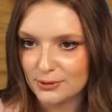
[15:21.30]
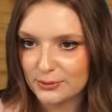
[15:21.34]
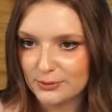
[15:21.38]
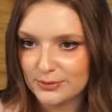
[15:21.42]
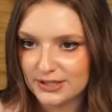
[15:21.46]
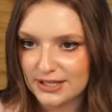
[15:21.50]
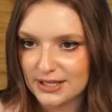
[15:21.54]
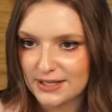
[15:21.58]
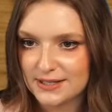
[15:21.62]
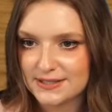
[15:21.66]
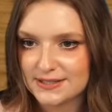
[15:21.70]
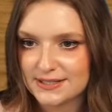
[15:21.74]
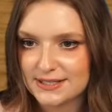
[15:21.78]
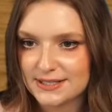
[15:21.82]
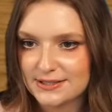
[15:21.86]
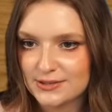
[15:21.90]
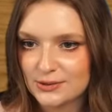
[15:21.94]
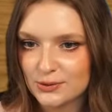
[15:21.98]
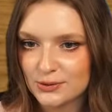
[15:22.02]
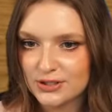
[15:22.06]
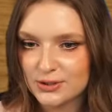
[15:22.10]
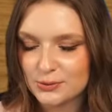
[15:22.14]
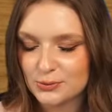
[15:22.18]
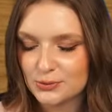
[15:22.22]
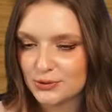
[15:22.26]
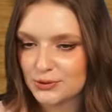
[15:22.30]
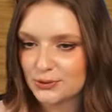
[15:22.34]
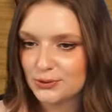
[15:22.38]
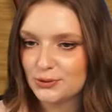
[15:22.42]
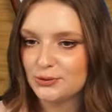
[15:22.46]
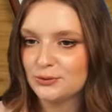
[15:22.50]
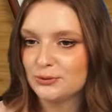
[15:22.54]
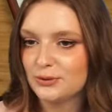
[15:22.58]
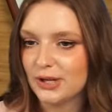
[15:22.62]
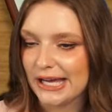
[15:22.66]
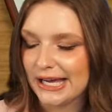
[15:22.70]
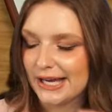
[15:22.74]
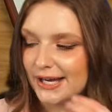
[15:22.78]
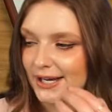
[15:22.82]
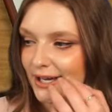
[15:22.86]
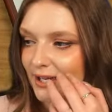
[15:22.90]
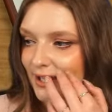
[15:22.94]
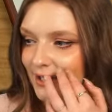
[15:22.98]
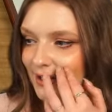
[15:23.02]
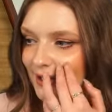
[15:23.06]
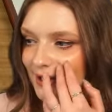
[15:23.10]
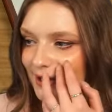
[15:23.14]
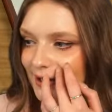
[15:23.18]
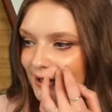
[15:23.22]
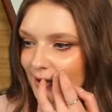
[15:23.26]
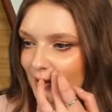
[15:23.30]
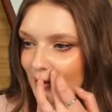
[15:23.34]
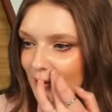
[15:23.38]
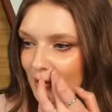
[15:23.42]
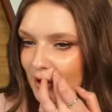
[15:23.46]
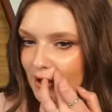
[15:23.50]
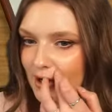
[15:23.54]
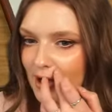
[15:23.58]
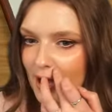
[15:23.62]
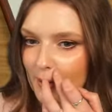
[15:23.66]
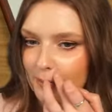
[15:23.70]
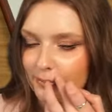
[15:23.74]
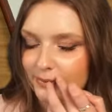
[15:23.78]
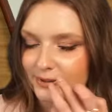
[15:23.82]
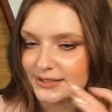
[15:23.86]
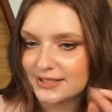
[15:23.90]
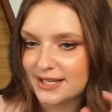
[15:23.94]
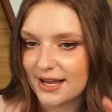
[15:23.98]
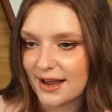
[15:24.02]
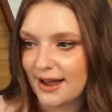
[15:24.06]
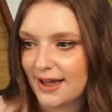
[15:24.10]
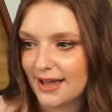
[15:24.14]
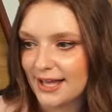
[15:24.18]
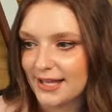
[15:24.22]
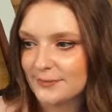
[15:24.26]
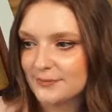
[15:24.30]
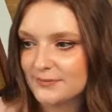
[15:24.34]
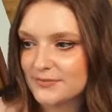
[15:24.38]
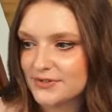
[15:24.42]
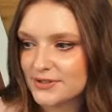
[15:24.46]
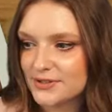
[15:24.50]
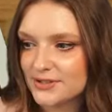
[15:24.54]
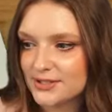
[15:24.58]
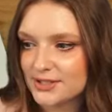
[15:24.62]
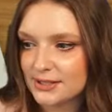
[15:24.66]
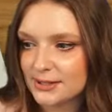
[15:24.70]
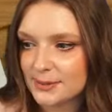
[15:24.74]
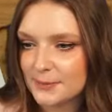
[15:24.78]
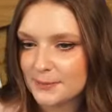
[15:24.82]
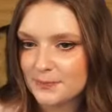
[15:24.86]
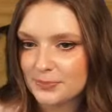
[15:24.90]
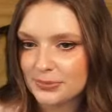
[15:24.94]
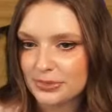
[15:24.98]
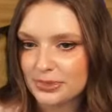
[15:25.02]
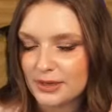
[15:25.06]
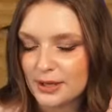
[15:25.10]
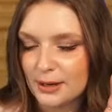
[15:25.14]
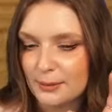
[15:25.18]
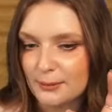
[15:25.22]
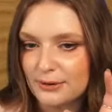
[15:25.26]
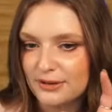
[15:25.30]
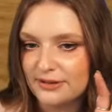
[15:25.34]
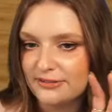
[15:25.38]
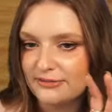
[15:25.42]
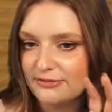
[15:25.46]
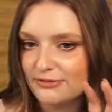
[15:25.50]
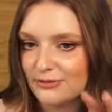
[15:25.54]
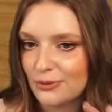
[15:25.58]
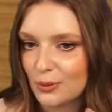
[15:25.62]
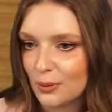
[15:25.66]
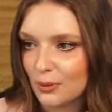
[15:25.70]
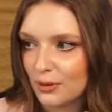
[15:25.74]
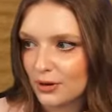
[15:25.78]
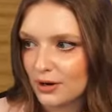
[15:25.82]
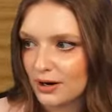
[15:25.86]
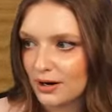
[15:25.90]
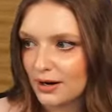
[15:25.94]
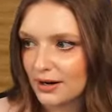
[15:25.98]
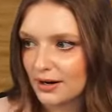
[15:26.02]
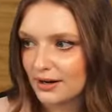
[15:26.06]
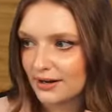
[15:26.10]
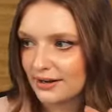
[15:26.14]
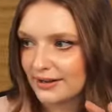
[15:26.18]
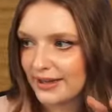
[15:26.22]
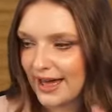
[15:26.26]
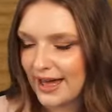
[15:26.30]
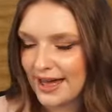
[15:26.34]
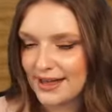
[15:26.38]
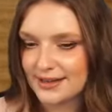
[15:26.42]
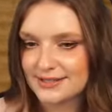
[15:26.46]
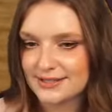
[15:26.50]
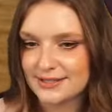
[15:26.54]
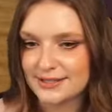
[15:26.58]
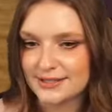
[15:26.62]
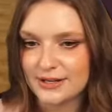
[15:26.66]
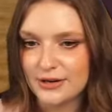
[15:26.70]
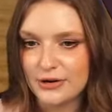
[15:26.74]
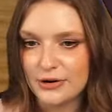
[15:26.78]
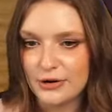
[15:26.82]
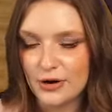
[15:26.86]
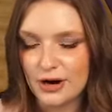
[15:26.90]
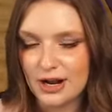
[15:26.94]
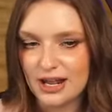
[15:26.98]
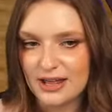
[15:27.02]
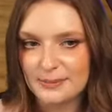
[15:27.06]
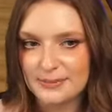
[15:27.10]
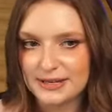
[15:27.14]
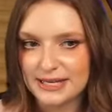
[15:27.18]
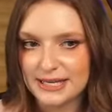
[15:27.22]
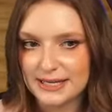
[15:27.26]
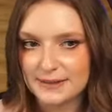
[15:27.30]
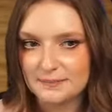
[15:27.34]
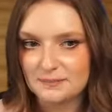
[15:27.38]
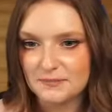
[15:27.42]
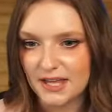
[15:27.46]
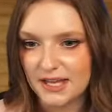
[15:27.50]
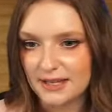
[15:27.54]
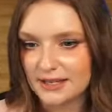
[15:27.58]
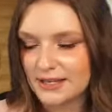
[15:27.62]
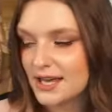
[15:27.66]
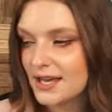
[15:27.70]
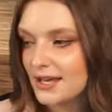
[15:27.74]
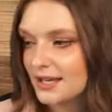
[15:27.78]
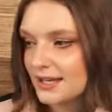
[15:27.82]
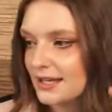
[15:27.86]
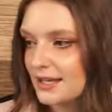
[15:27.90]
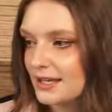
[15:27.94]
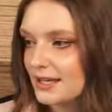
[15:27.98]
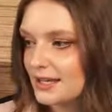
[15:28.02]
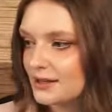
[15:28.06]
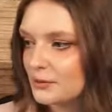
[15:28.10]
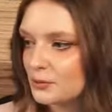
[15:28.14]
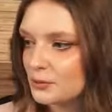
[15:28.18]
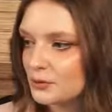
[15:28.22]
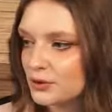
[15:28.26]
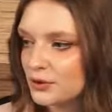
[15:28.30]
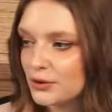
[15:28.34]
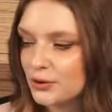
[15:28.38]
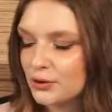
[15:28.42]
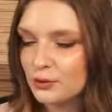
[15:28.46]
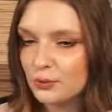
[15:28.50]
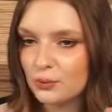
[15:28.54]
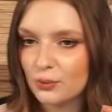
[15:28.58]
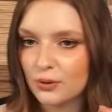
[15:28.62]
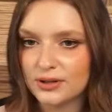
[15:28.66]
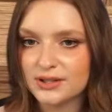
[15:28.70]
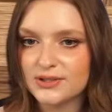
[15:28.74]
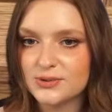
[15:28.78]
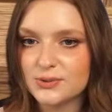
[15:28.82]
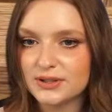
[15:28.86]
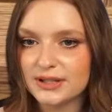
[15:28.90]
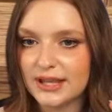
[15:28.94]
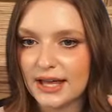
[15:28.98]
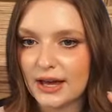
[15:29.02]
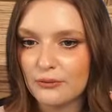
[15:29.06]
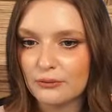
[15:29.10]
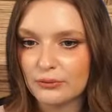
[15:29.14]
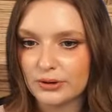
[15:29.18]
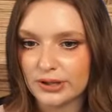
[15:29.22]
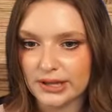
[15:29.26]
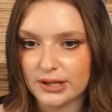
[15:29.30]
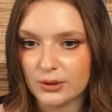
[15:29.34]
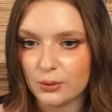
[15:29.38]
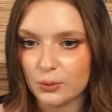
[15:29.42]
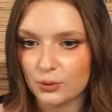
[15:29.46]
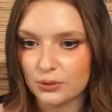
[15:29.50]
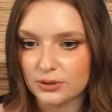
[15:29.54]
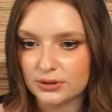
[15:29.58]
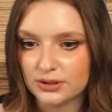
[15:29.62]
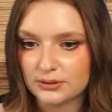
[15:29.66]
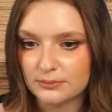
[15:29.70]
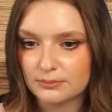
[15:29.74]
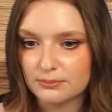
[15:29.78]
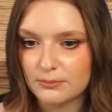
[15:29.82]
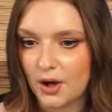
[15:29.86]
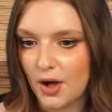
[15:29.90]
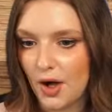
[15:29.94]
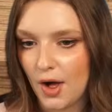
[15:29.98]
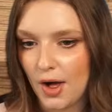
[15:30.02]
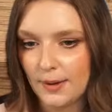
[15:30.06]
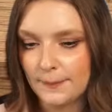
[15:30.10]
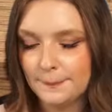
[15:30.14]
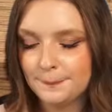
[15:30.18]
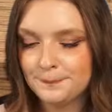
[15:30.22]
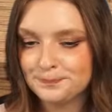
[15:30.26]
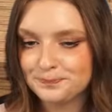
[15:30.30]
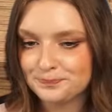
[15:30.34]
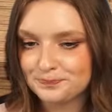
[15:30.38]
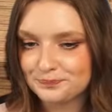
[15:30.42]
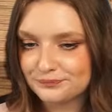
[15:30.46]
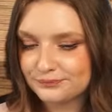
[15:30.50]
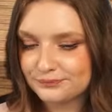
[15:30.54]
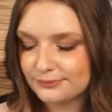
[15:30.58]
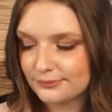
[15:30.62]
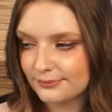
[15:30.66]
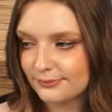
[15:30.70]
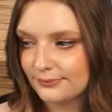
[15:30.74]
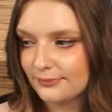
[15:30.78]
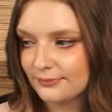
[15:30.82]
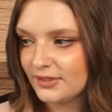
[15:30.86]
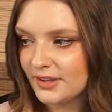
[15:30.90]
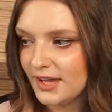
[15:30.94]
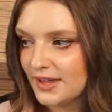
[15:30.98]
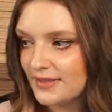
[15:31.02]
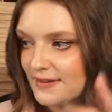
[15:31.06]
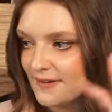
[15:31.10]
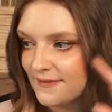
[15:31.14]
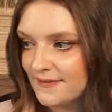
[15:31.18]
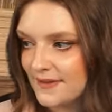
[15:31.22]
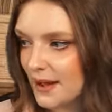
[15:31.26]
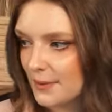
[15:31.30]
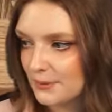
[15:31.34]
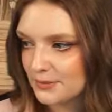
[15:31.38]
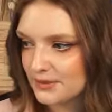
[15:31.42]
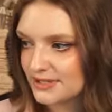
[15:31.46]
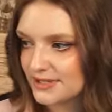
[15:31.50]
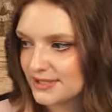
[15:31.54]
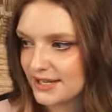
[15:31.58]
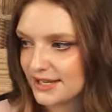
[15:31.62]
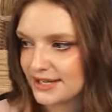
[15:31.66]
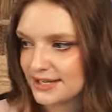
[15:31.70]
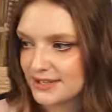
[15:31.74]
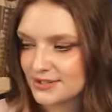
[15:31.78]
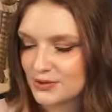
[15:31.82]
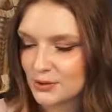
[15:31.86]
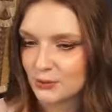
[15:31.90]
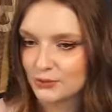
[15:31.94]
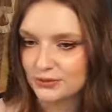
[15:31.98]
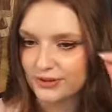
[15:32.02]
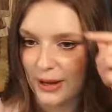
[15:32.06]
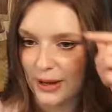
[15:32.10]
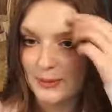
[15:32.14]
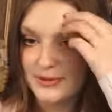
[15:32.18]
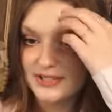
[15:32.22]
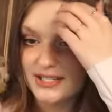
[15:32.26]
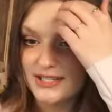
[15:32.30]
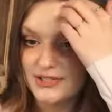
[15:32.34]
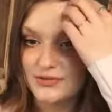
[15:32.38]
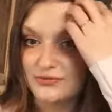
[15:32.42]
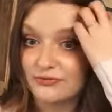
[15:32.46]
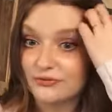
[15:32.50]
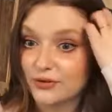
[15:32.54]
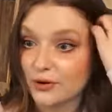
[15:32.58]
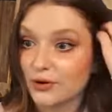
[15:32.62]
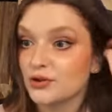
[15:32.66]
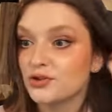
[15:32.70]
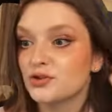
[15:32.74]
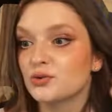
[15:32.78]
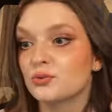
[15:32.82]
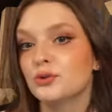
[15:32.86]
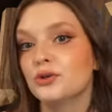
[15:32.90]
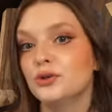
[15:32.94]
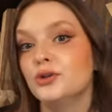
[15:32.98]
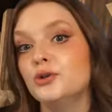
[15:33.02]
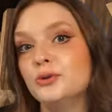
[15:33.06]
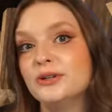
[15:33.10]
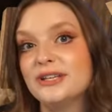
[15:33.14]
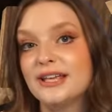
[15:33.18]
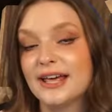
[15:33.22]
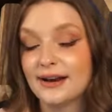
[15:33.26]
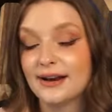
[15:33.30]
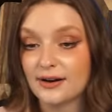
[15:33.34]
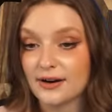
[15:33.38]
because he's only wooed like a couple times before Cassidy, you know what I mean? Like he woohooed once with that really old mom and then that was like his own that was his first woohoo he had